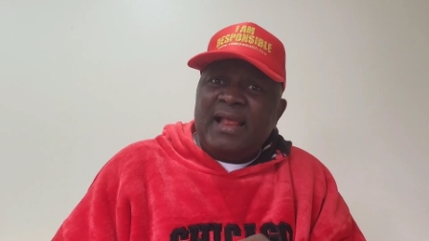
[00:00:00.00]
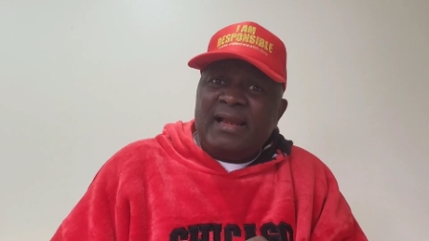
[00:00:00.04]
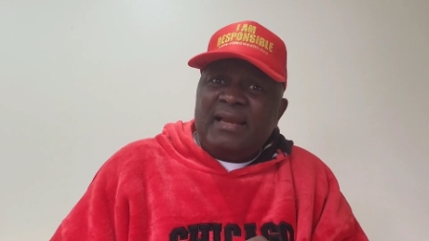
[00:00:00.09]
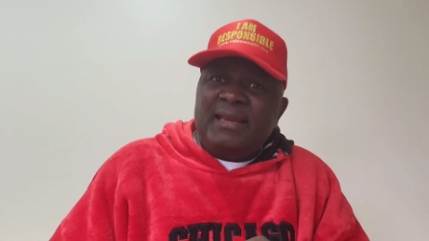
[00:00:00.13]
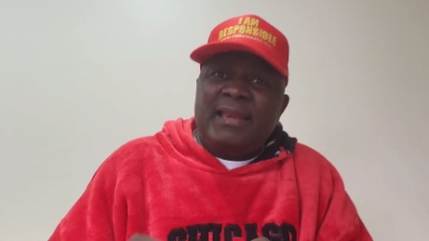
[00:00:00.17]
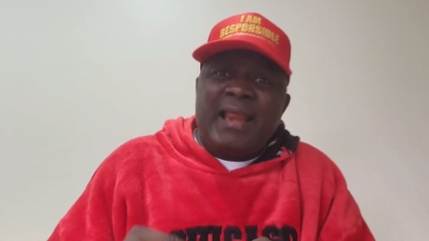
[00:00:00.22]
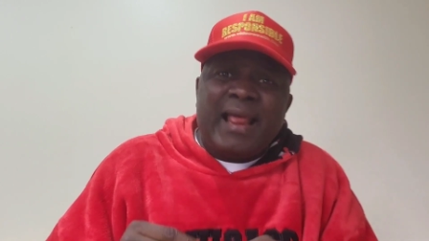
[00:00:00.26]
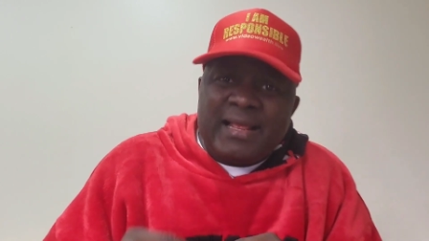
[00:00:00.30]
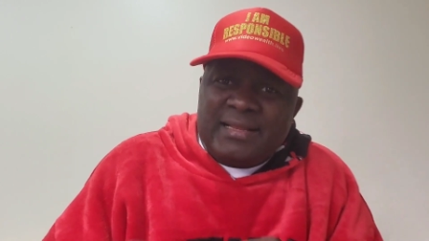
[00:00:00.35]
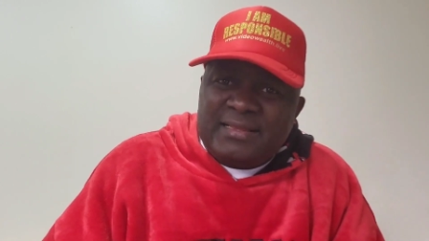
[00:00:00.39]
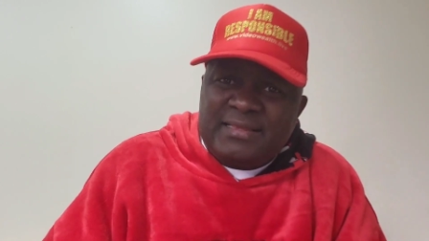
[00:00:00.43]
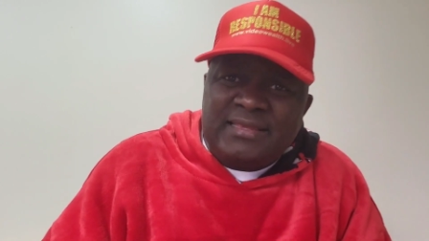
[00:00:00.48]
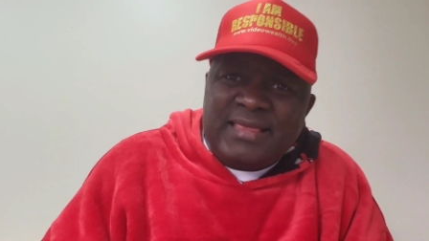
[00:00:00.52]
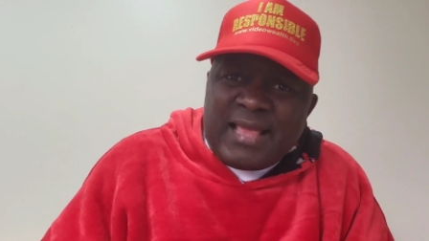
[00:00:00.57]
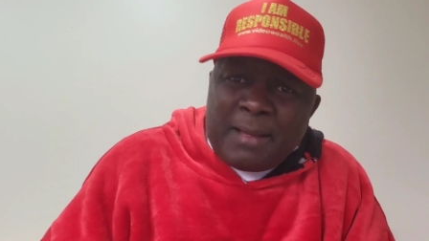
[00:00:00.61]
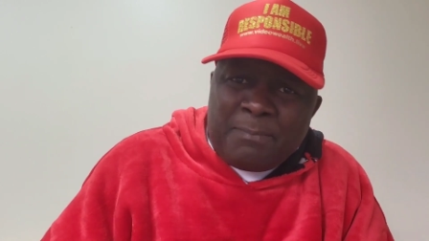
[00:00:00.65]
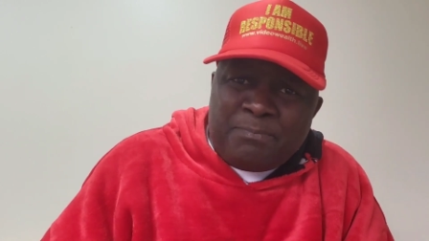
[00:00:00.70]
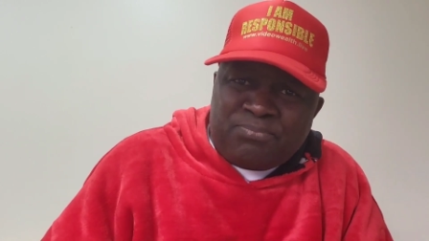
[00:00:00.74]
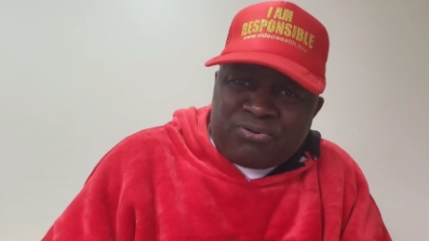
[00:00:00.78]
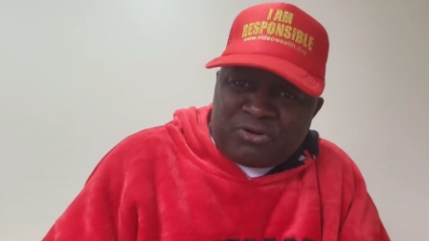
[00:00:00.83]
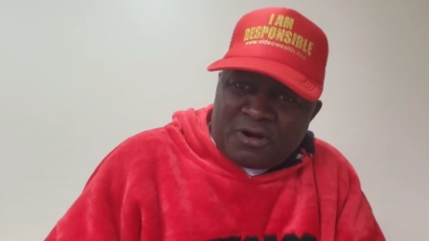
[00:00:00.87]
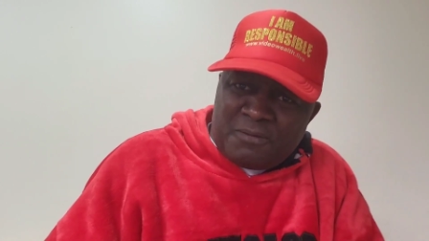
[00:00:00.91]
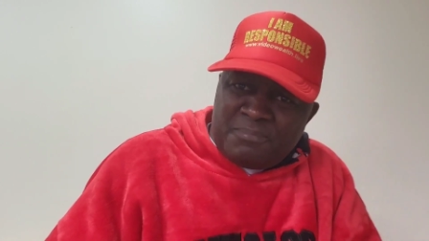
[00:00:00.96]
that,
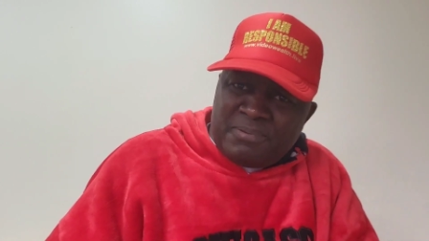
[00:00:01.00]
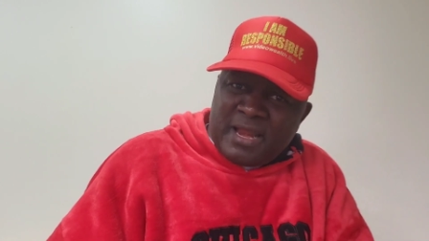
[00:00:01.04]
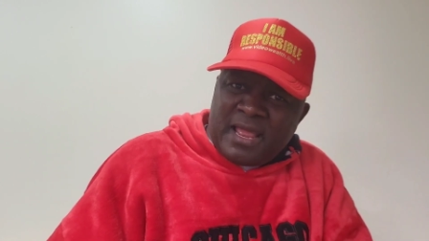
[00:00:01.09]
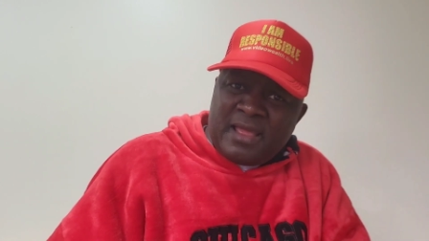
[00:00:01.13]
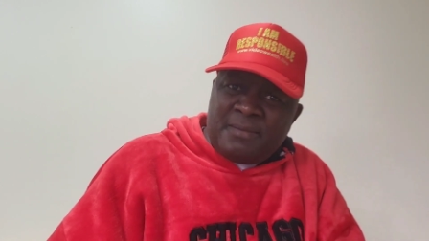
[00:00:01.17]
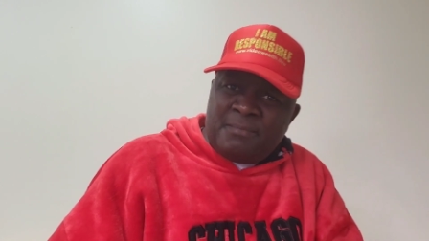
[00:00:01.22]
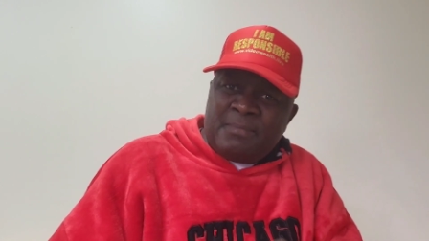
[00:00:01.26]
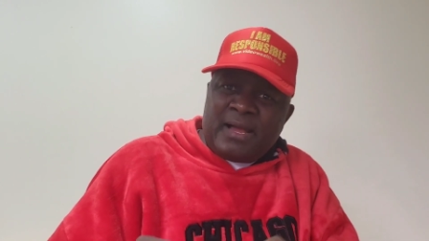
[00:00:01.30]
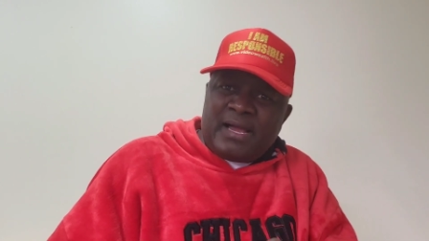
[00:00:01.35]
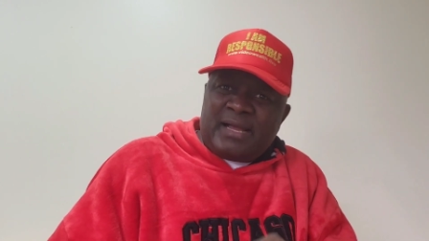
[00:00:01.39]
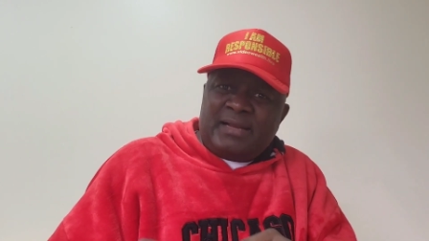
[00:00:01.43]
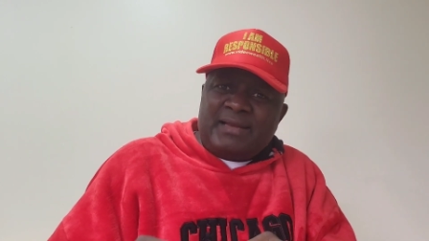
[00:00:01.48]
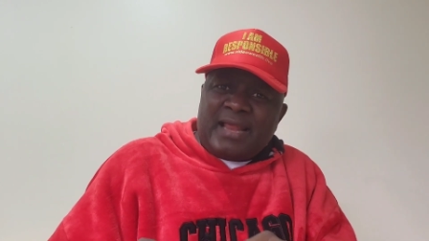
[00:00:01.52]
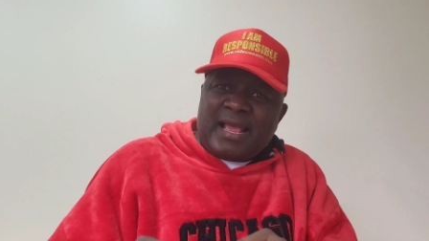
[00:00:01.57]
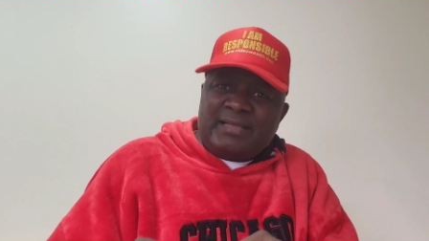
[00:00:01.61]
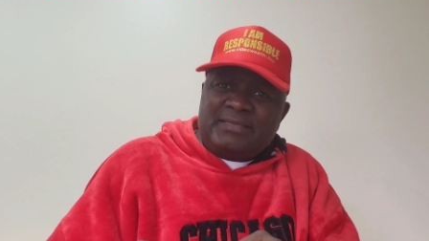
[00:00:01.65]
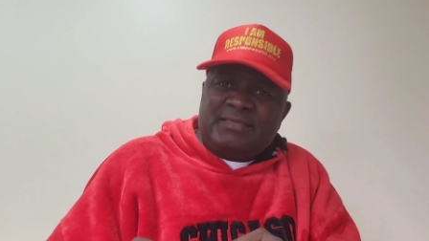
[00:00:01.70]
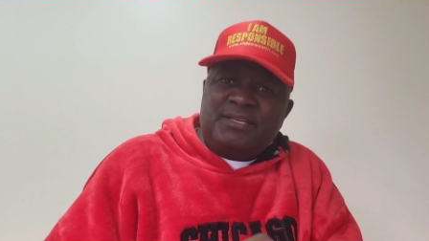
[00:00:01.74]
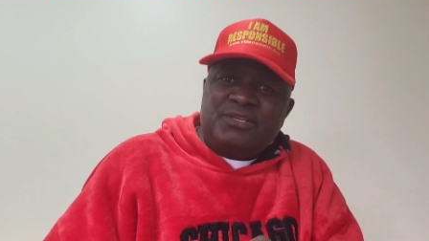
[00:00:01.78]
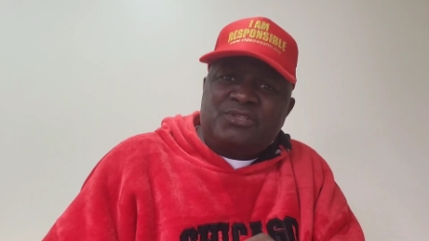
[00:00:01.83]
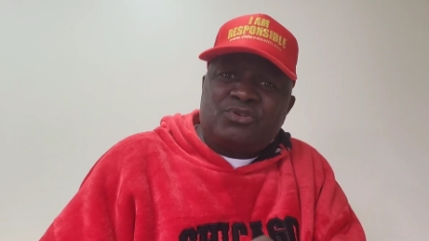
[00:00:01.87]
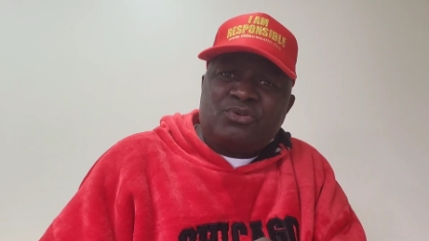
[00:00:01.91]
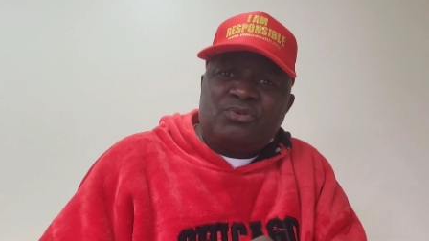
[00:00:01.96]
that problem,
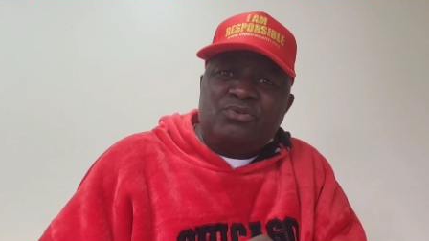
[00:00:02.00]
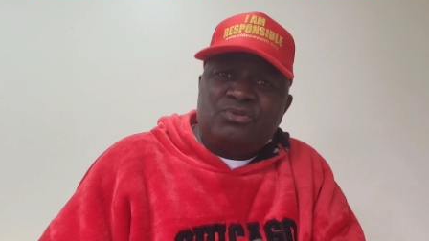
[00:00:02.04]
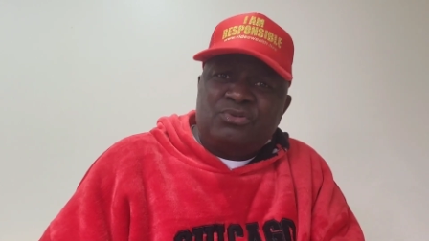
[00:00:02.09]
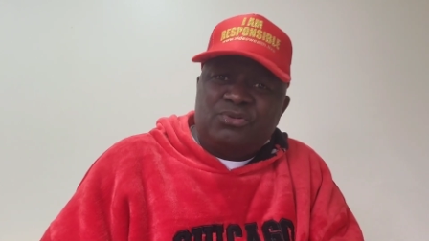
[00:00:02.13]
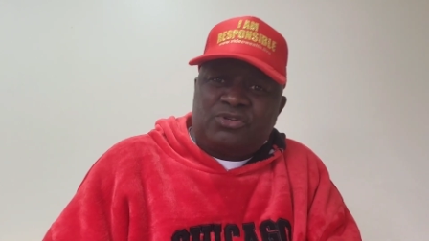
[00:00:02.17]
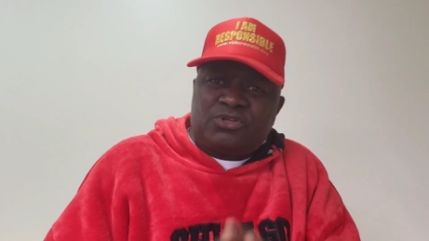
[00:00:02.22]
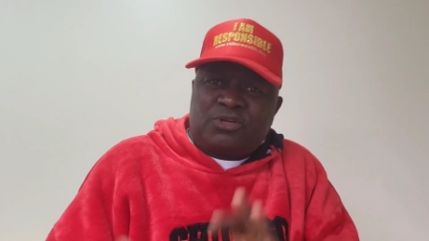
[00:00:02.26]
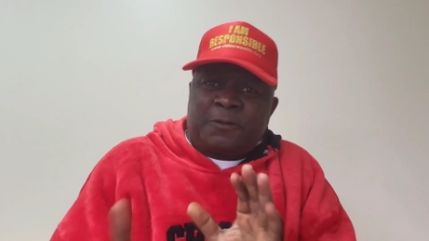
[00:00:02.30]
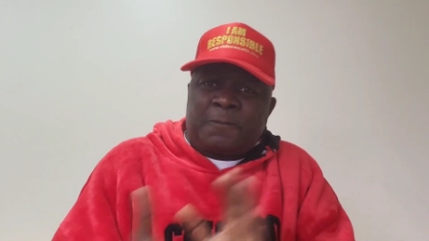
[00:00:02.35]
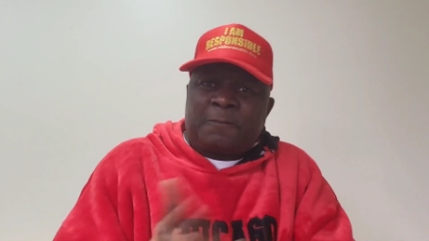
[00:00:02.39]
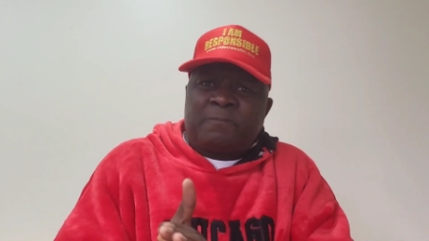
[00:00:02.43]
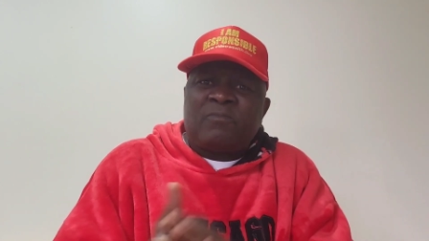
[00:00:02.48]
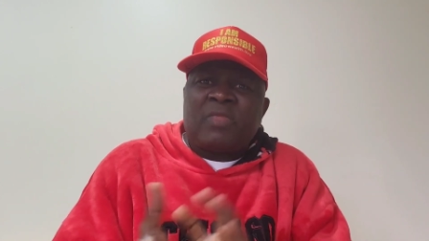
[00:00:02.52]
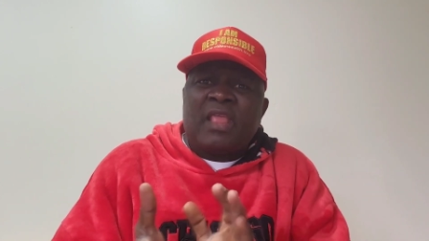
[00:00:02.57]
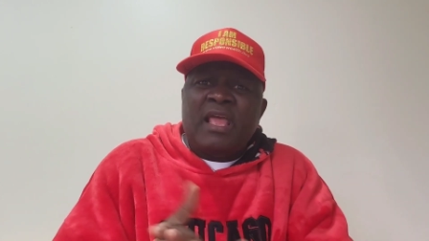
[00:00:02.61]
that's a solution.